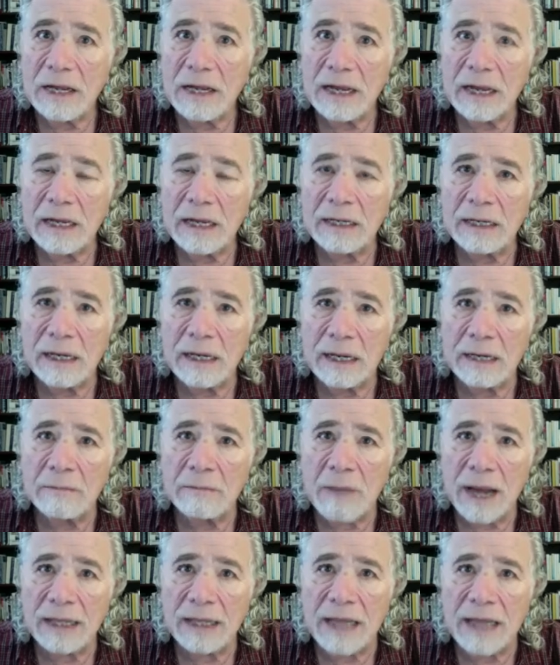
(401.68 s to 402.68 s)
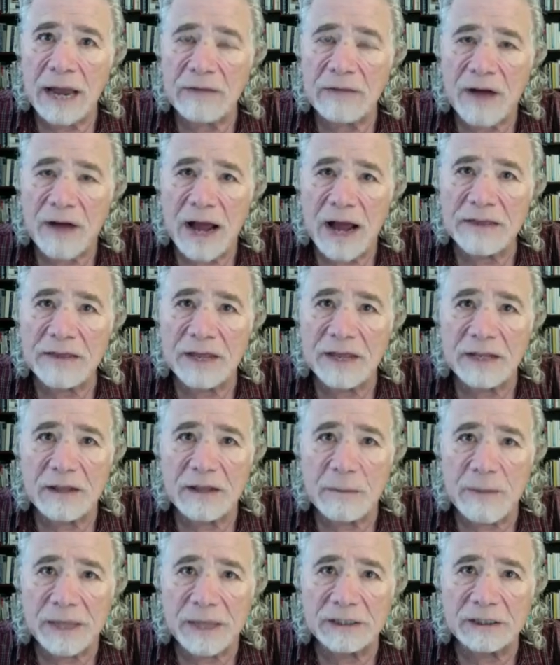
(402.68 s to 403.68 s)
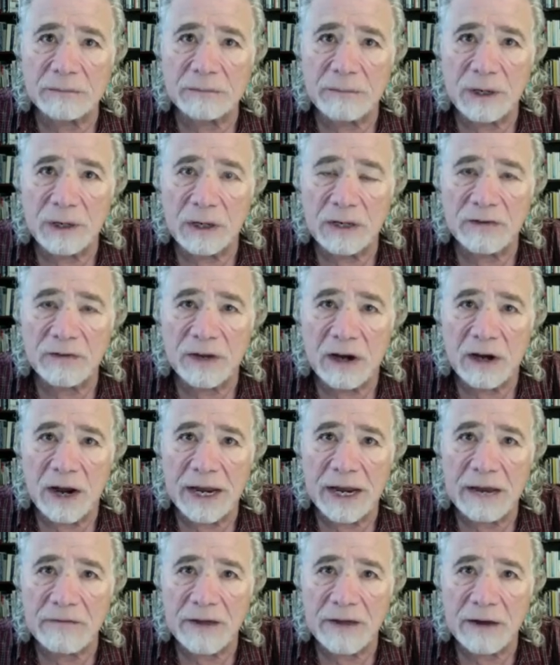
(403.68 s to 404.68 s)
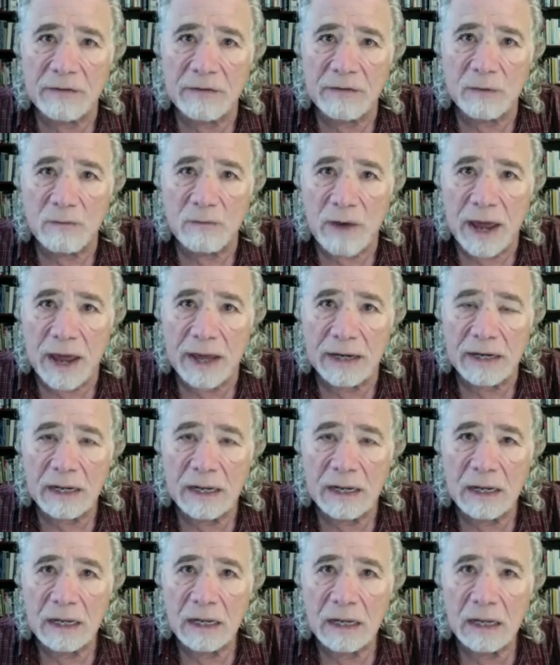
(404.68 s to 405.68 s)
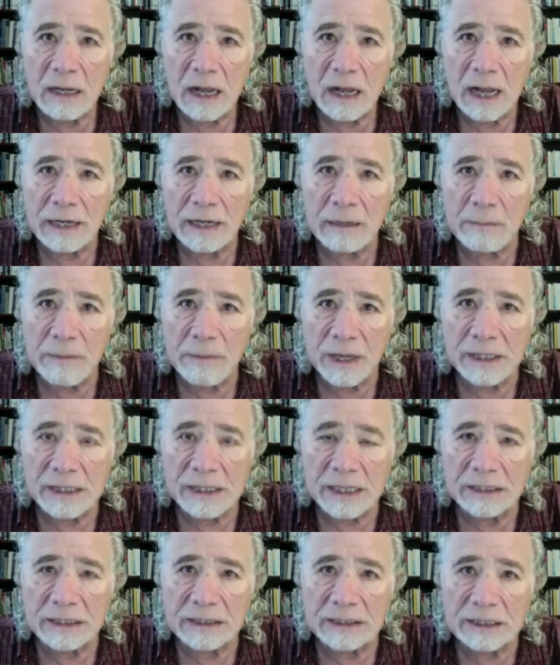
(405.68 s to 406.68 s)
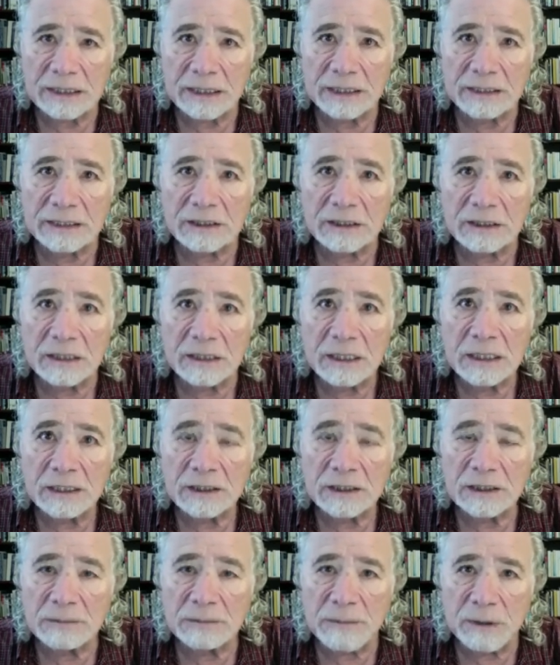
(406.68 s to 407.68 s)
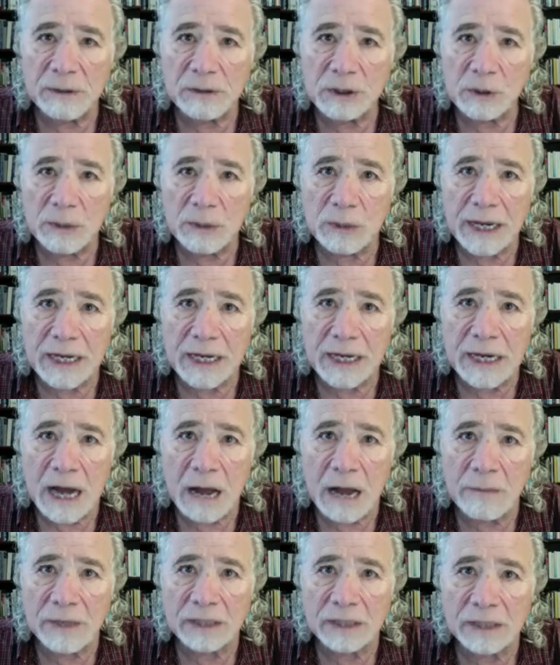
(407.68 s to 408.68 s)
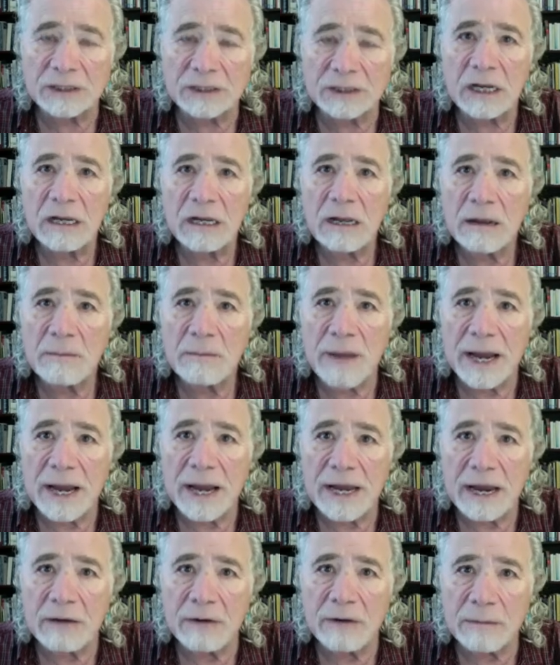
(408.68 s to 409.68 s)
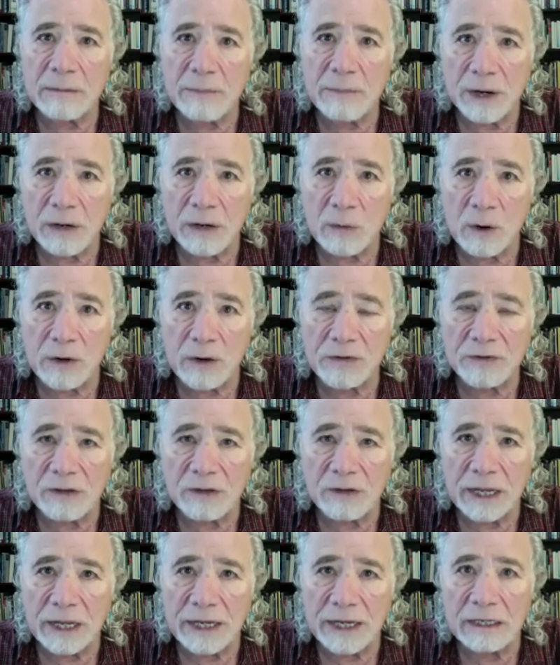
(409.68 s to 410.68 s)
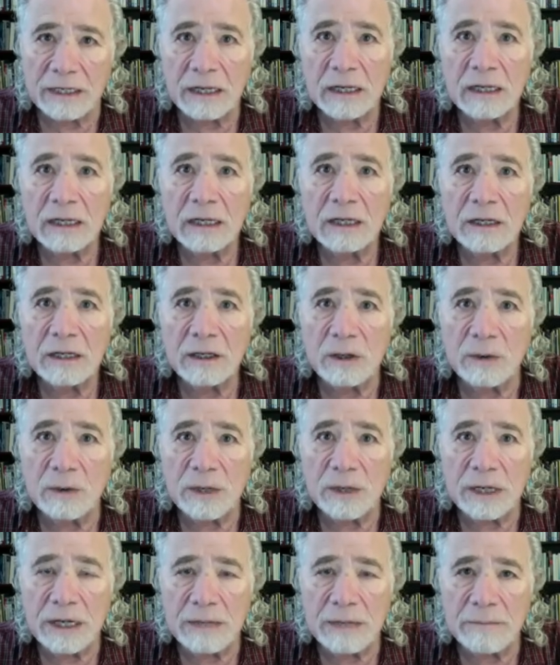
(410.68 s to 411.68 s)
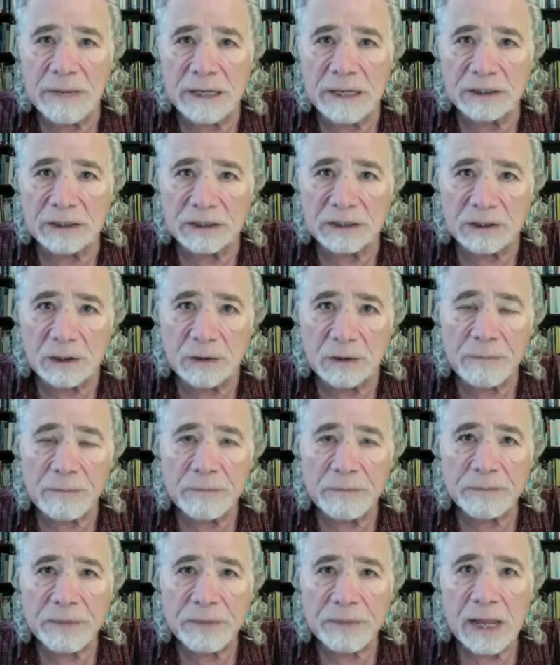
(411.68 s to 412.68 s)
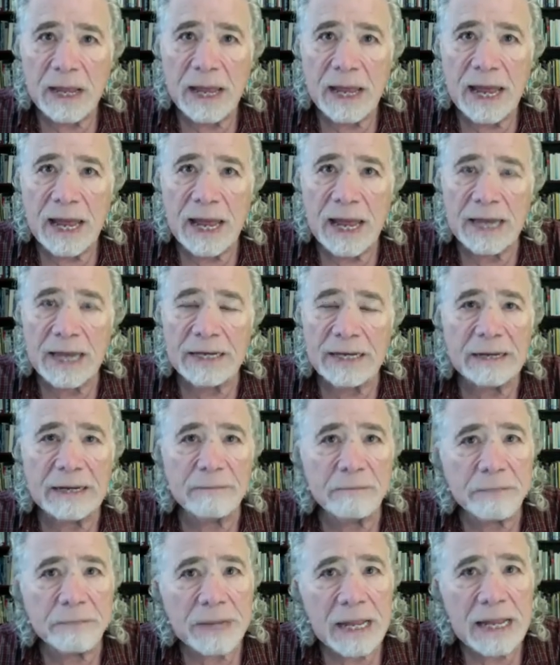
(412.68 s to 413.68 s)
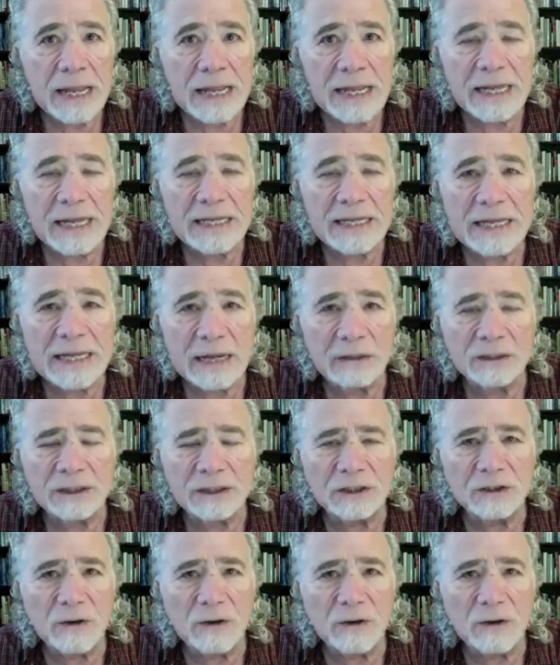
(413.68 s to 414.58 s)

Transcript: in my life, I think the best book that I have ever read on abundance is Spiritual Economics by Eric Butterworth, the late Unity minister. And he tells a